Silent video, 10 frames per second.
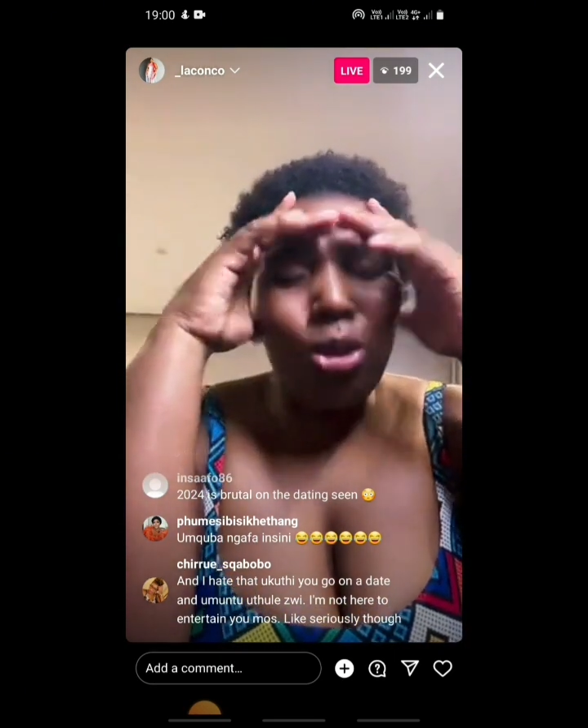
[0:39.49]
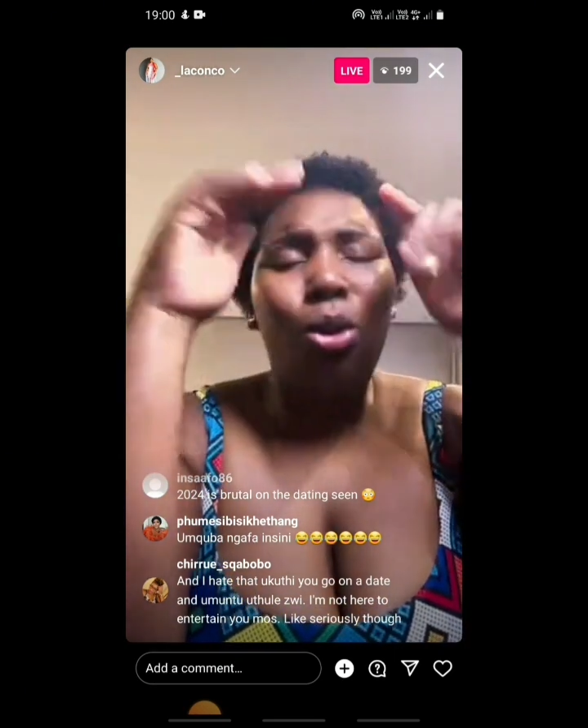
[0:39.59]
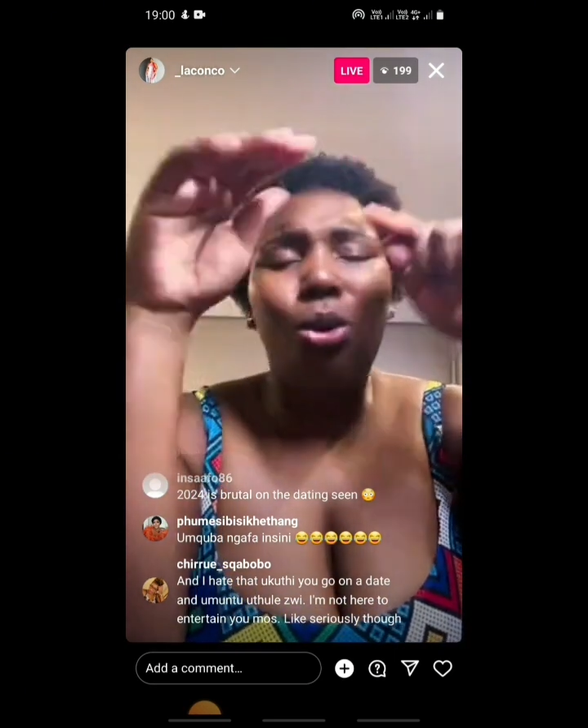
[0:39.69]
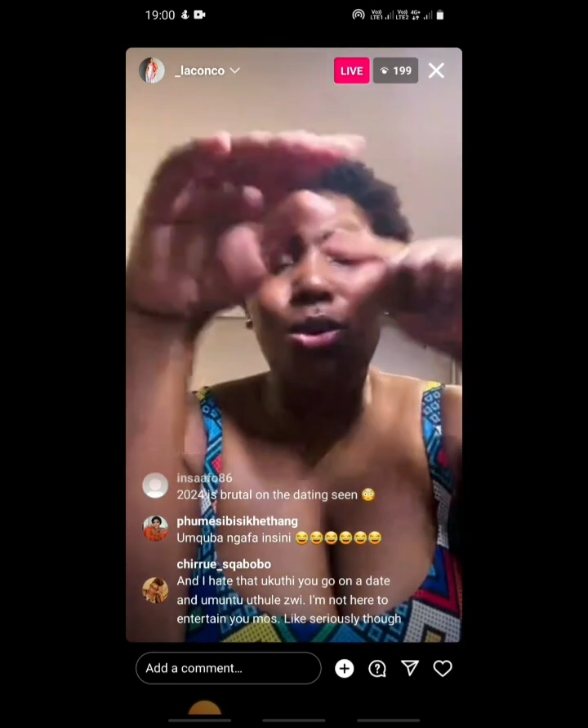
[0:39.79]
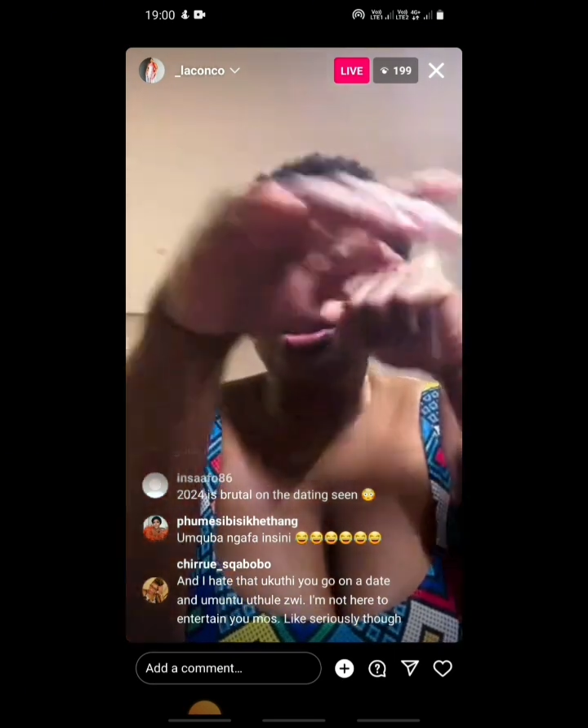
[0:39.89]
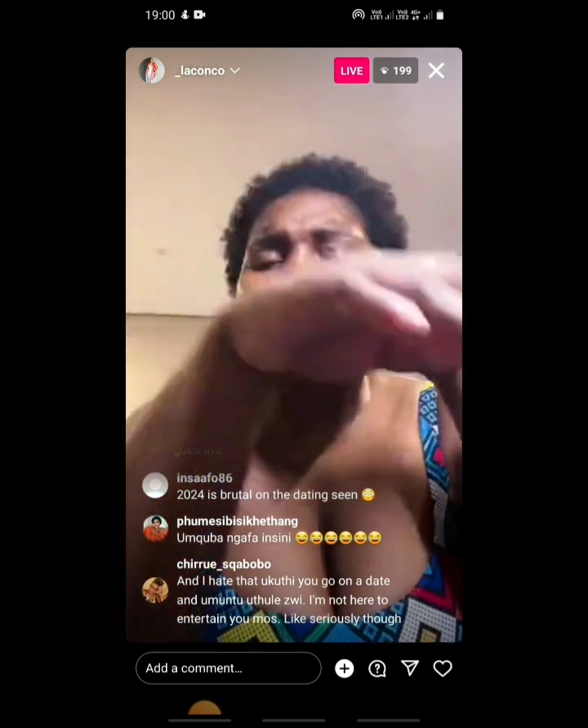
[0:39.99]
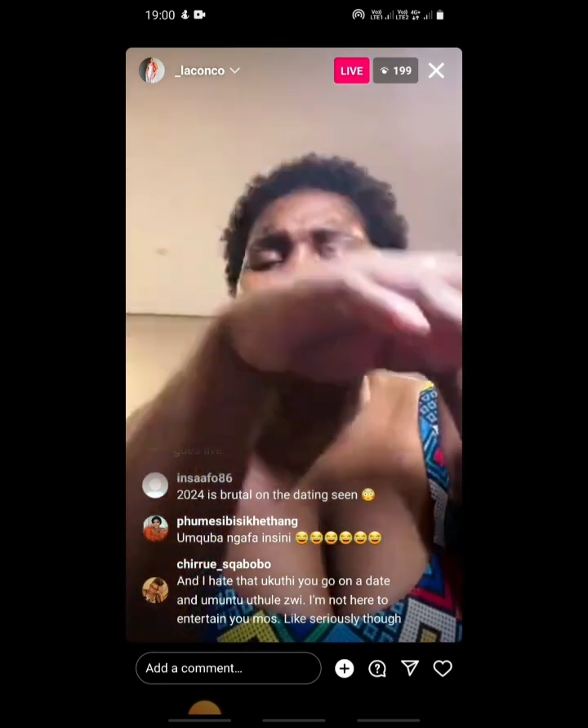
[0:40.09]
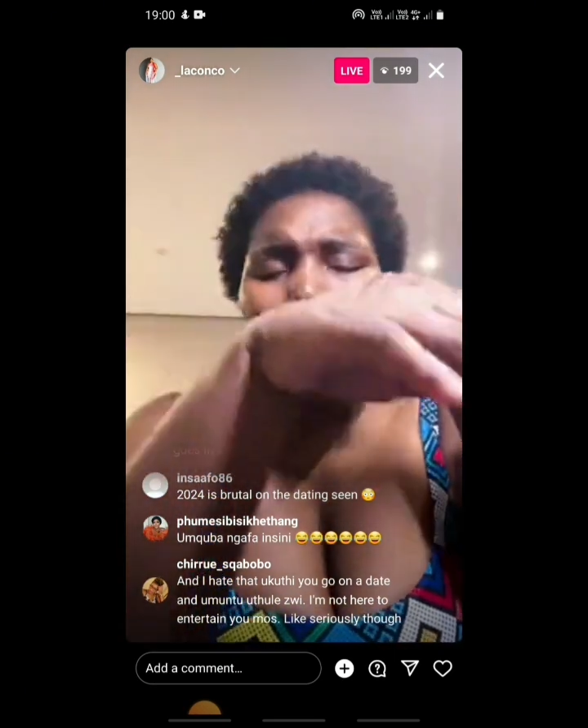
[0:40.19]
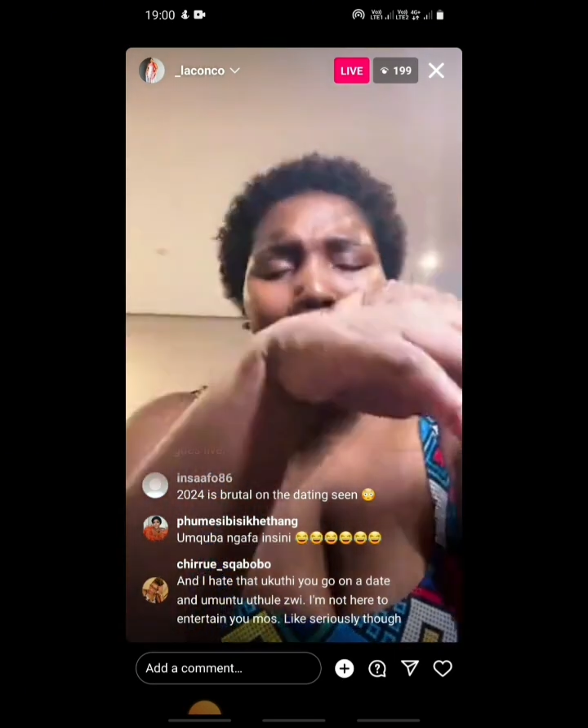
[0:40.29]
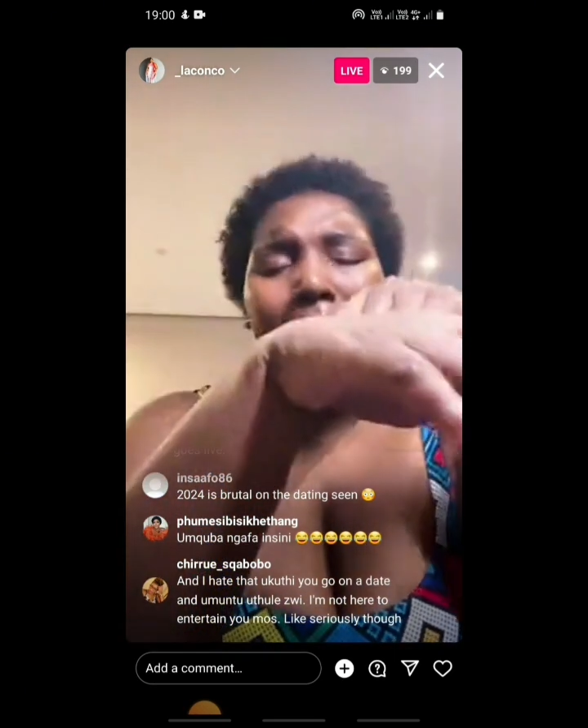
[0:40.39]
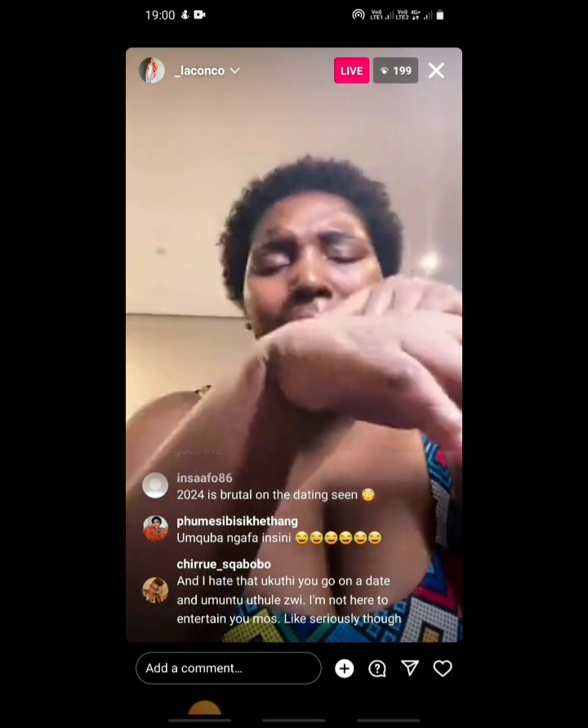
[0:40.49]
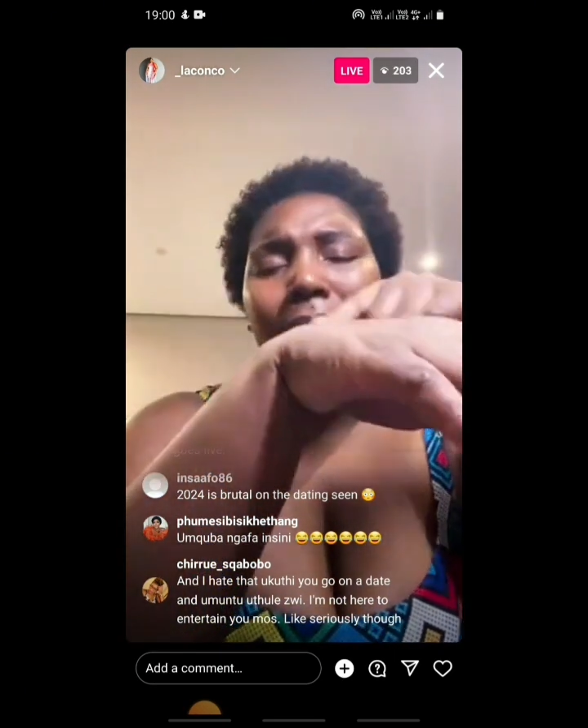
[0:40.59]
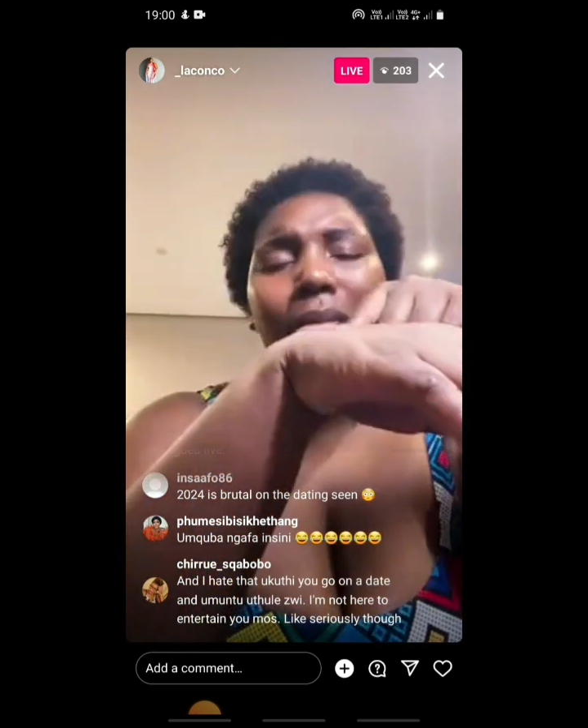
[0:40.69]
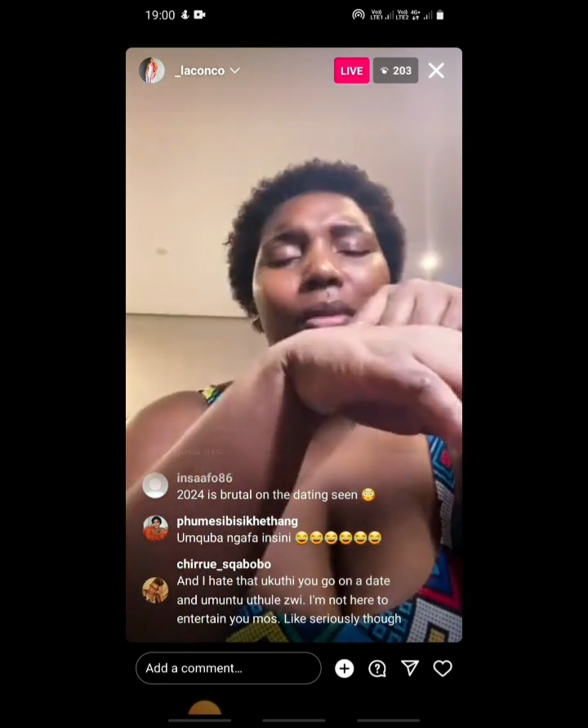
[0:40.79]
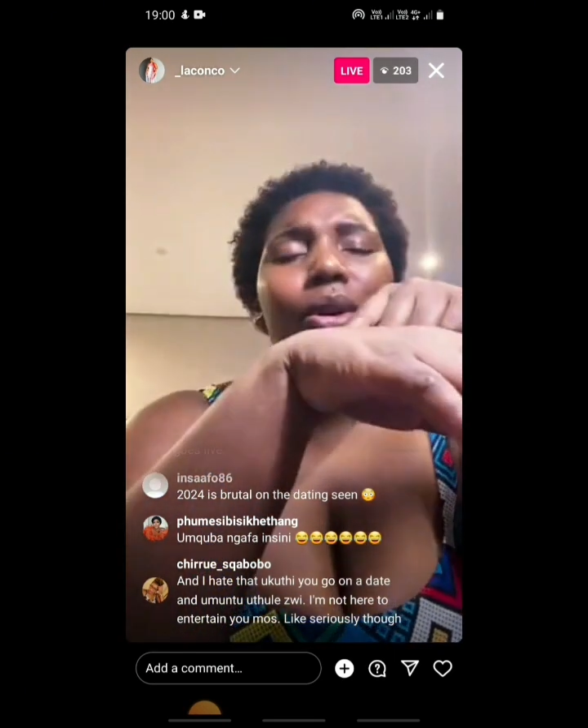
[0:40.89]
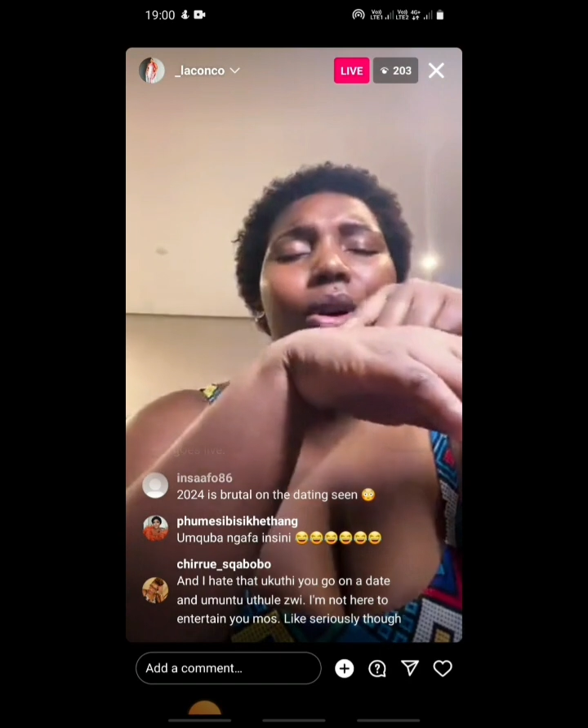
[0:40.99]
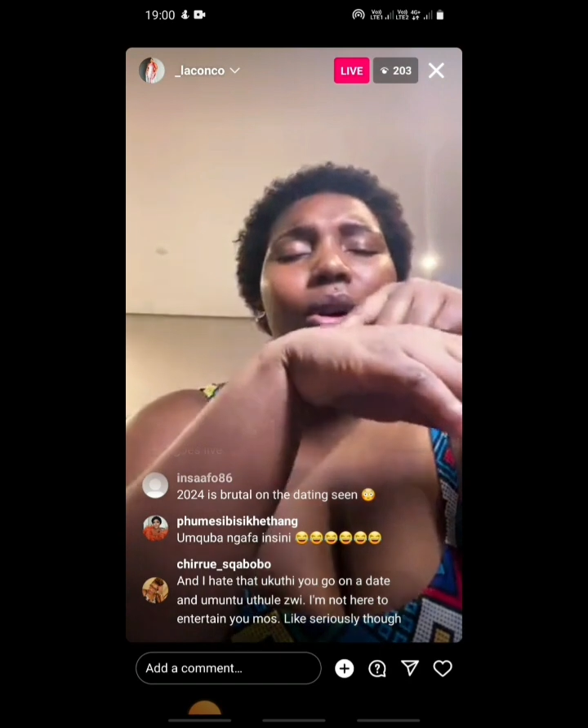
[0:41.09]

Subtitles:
with whose time,